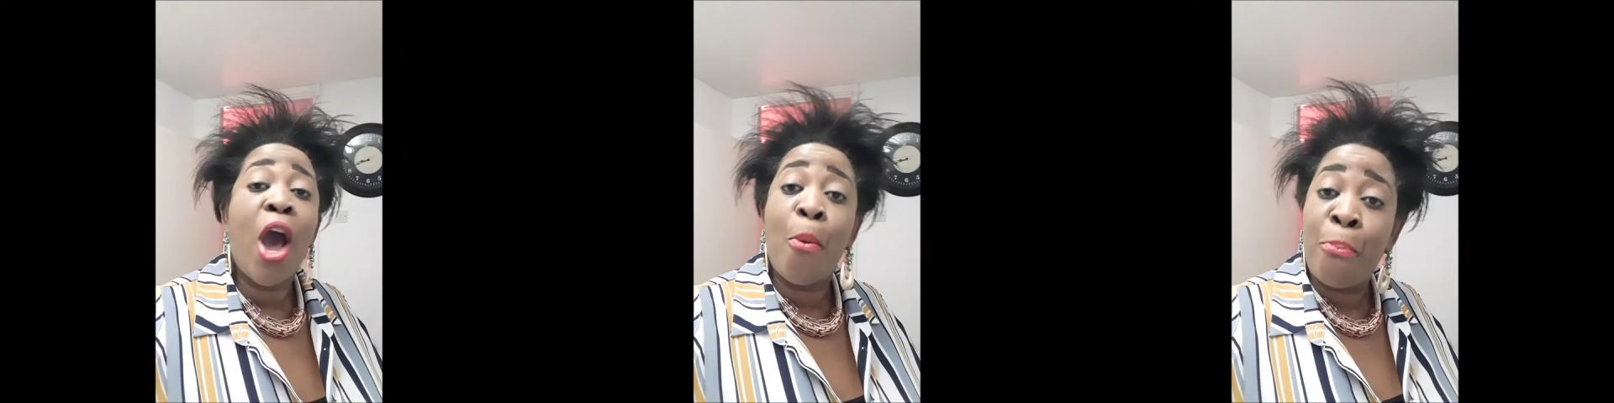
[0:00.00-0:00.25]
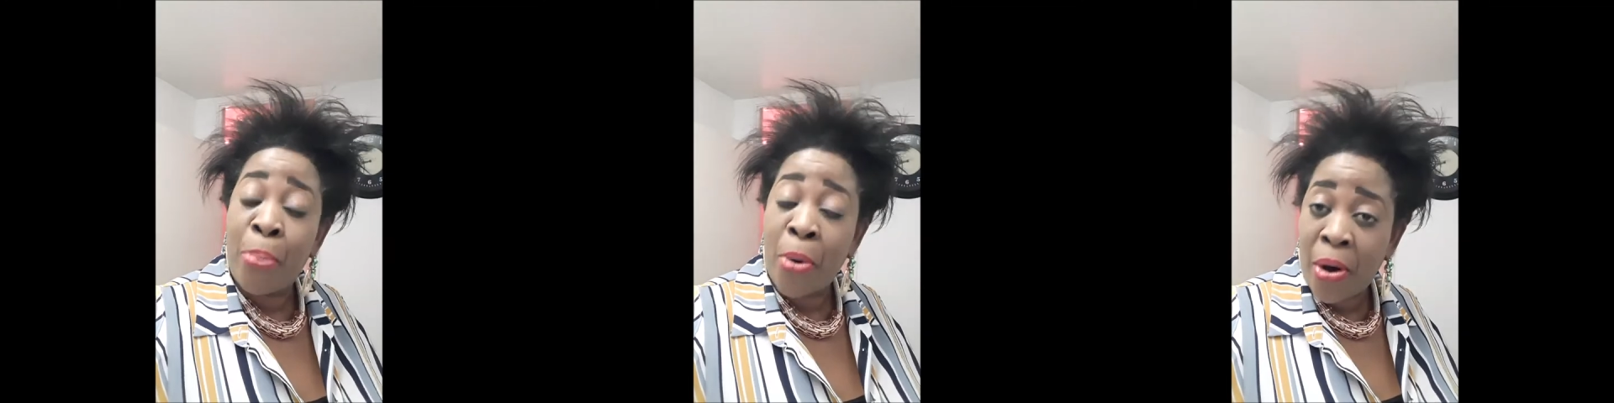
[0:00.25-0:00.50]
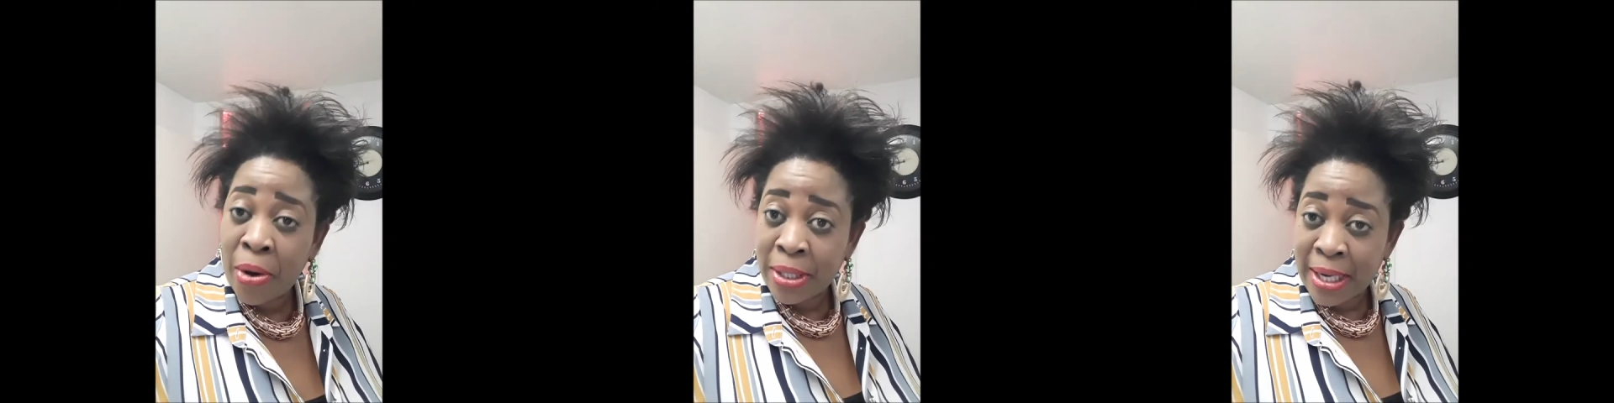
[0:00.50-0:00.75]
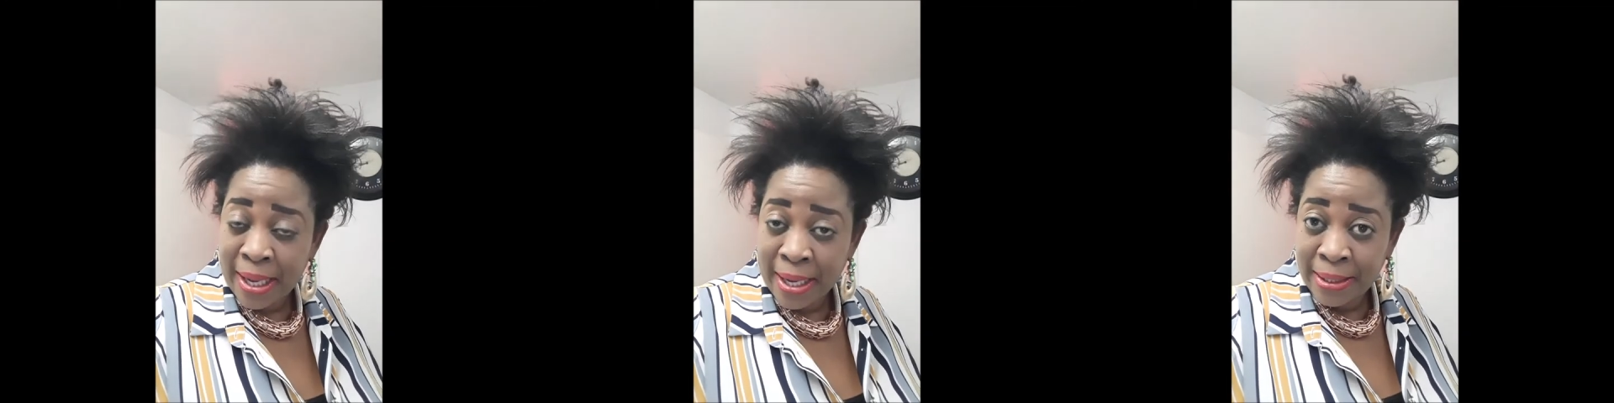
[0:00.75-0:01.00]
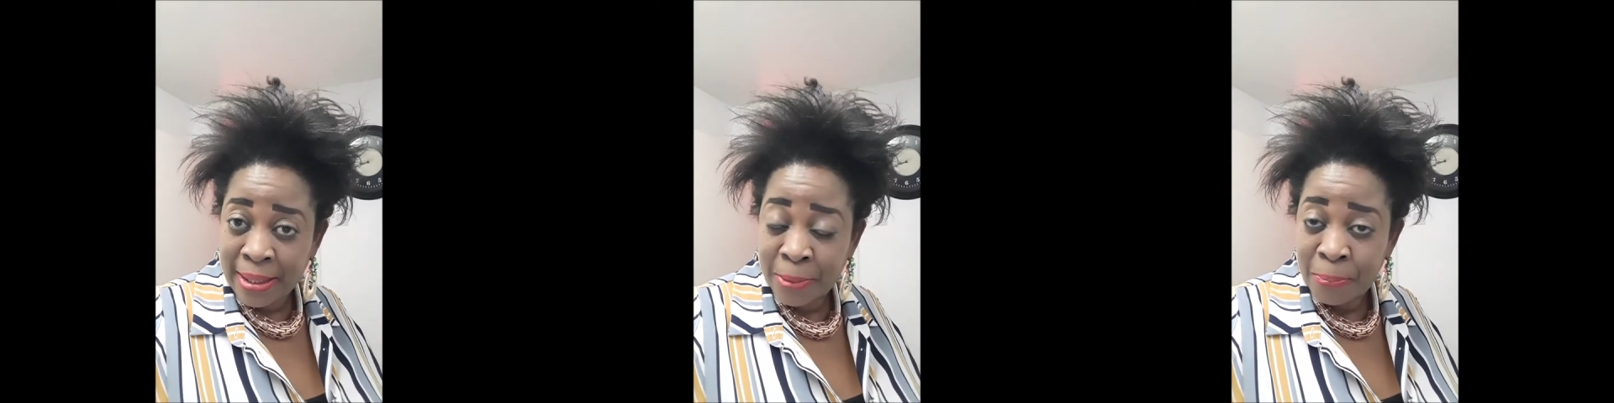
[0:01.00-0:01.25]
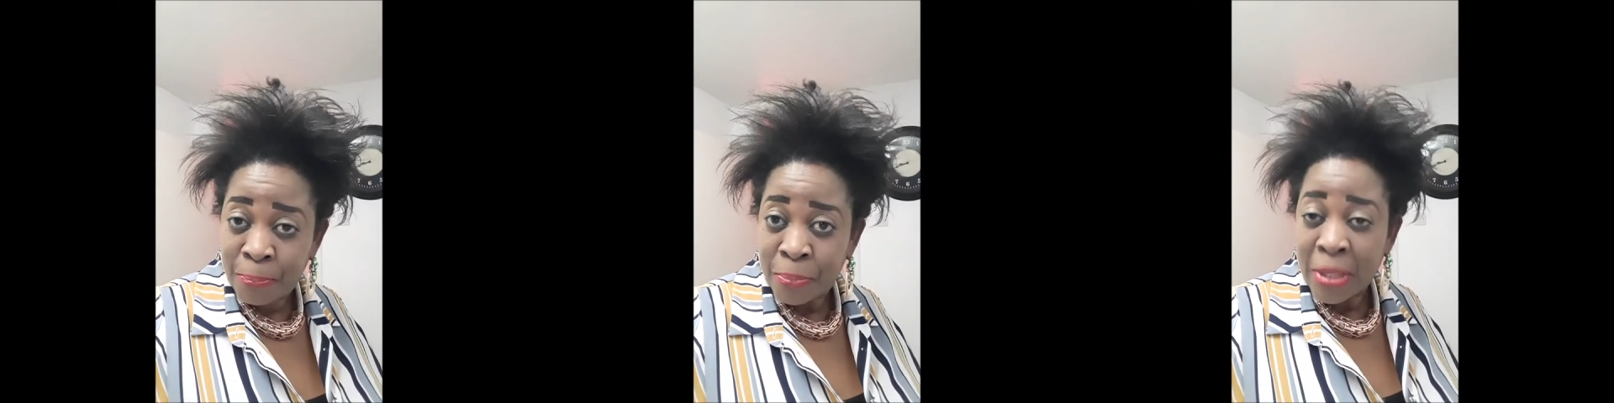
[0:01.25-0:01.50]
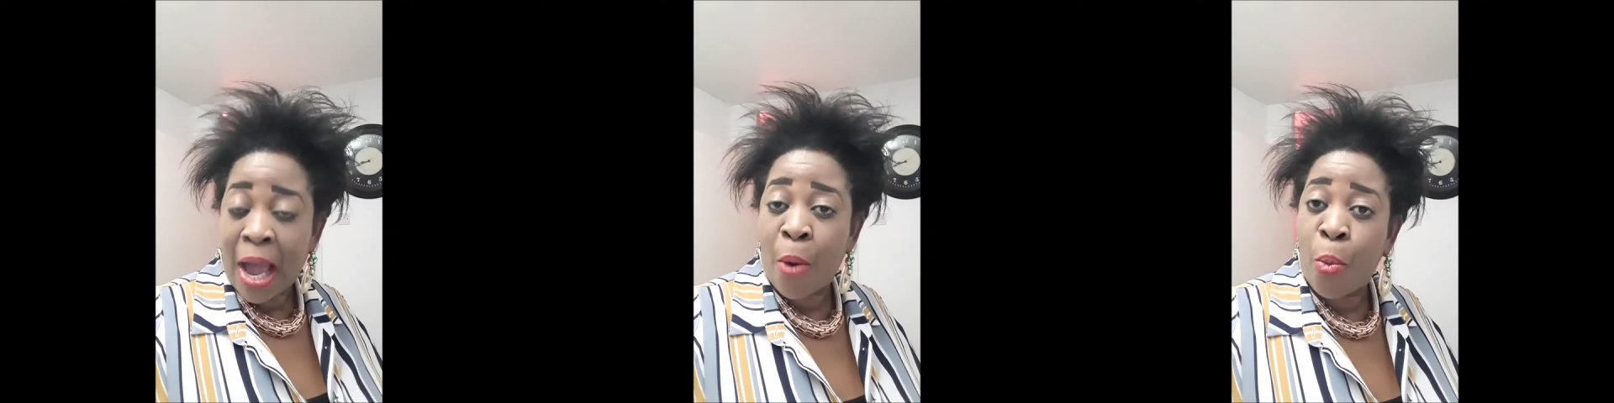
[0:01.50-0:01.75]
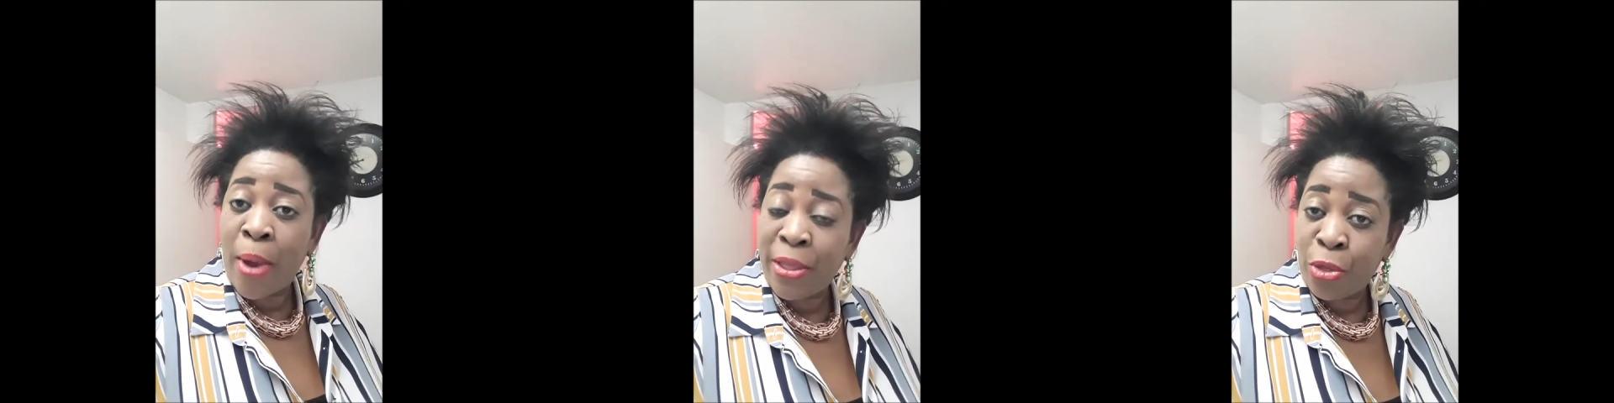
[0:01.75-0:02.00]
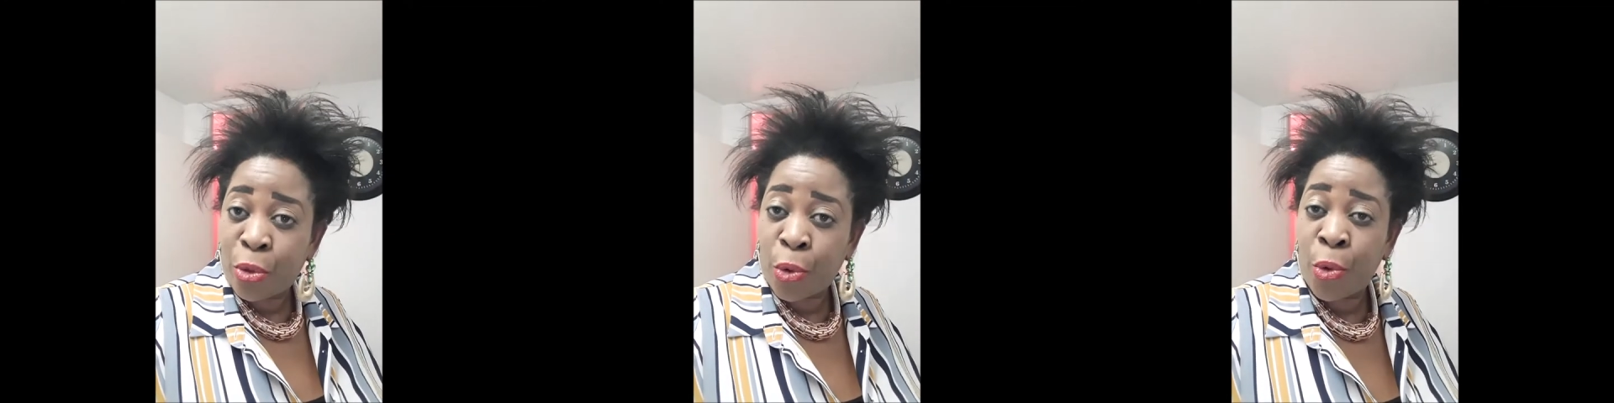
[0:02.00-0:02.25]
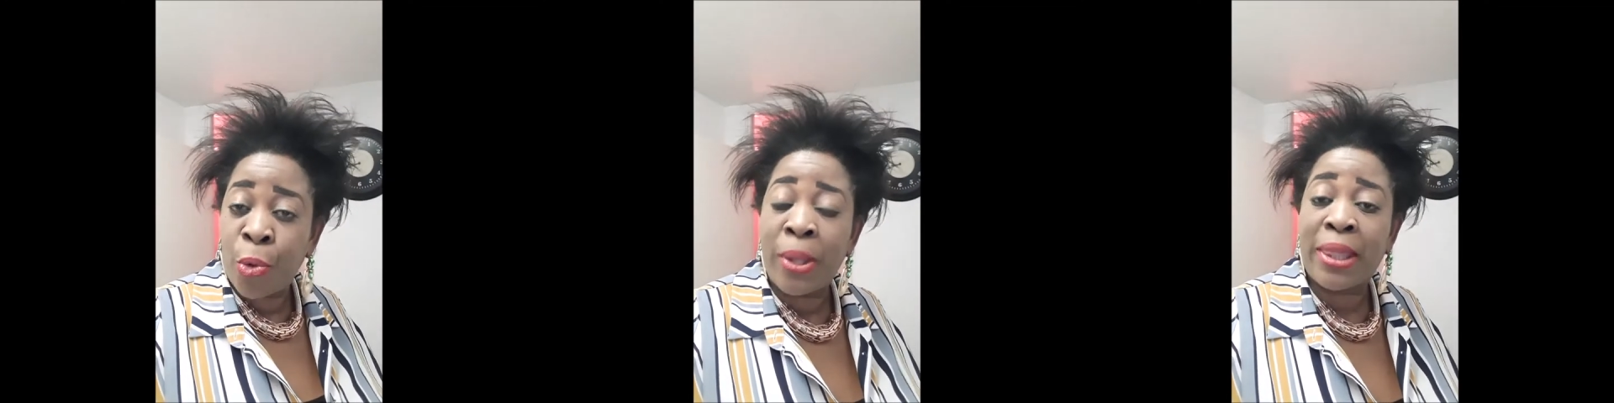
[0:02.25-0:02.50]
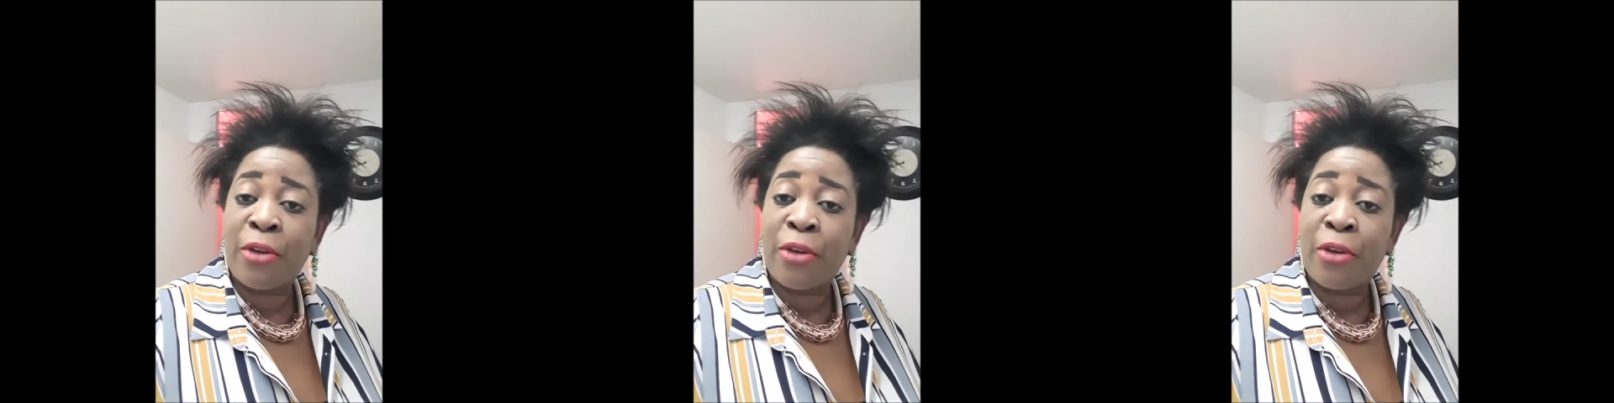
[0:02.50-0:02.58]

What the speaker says: boarded and went through